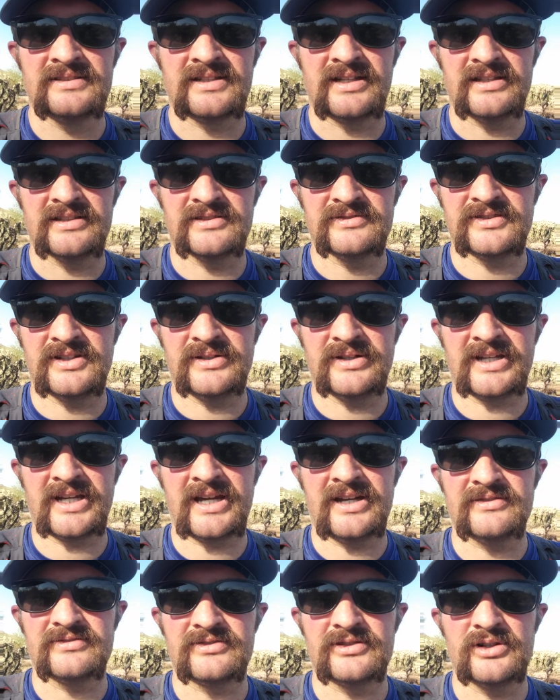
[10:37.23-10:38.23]
I love going
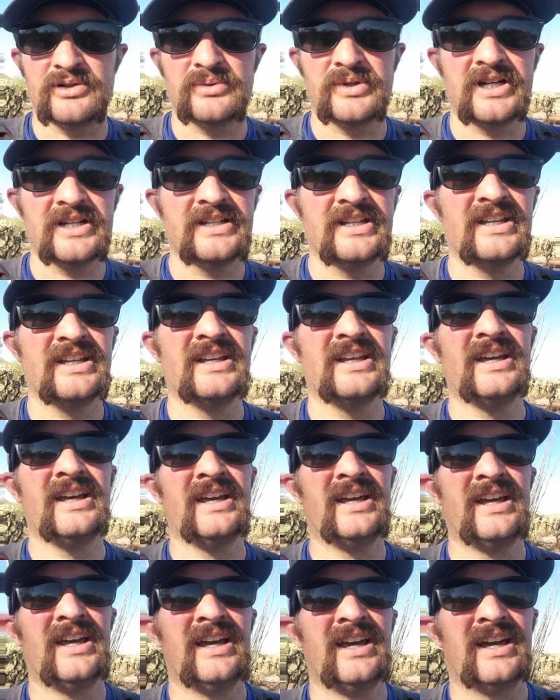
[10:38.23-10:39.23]
out for a run.
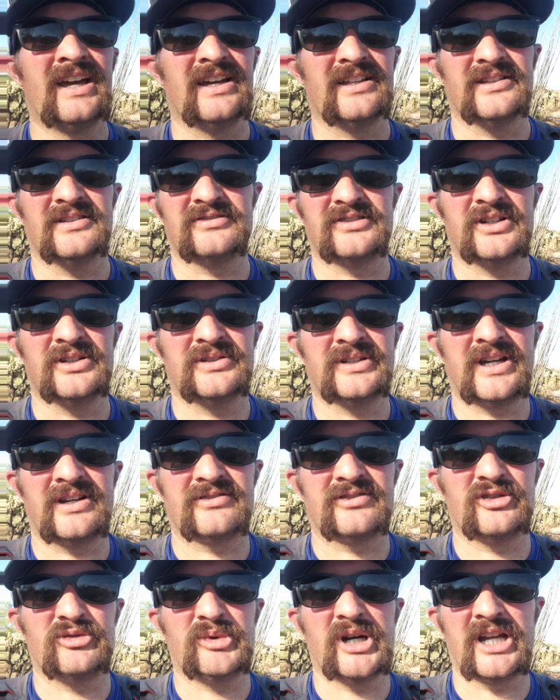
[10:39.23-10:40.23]
I love going out
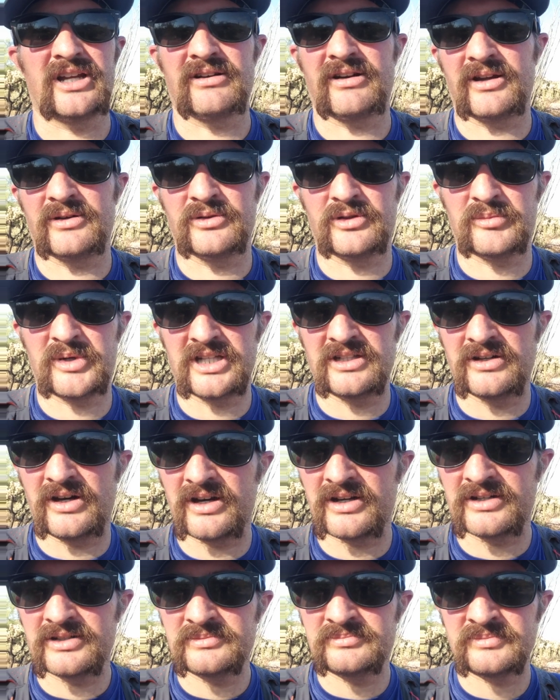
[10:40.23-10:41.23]
for a bike ride with my
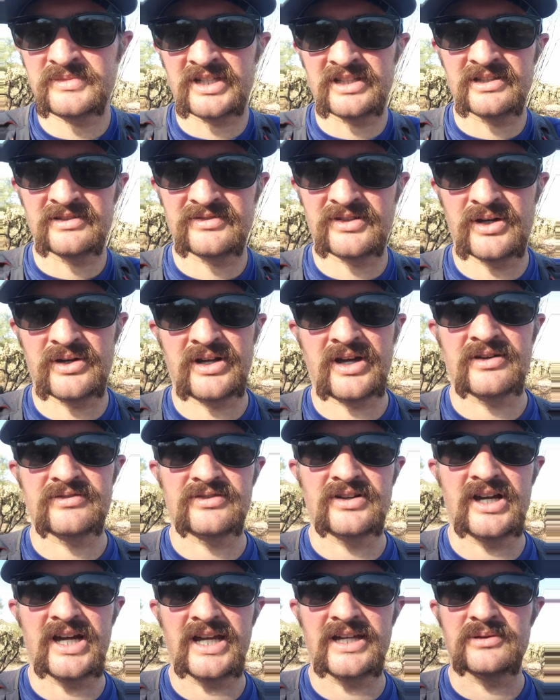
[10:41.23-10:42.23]
daughter. I love going out for
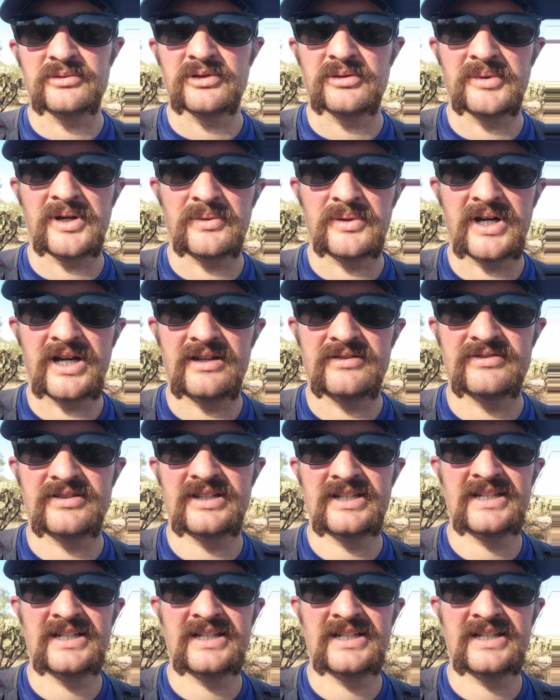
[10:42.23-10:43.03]
a hike with my wife.